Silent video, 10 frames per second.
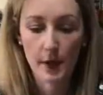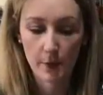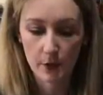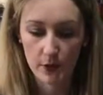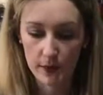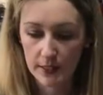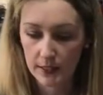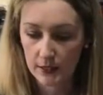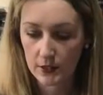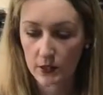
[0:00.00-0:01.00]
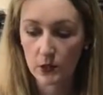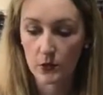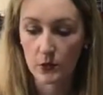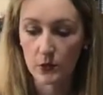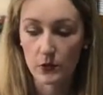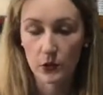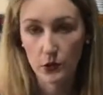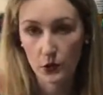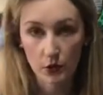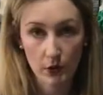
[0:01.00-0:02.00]
I'll put the link to the
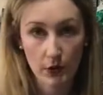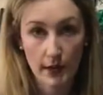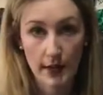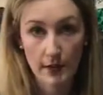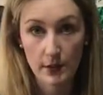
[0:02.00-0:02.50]
tutorial on how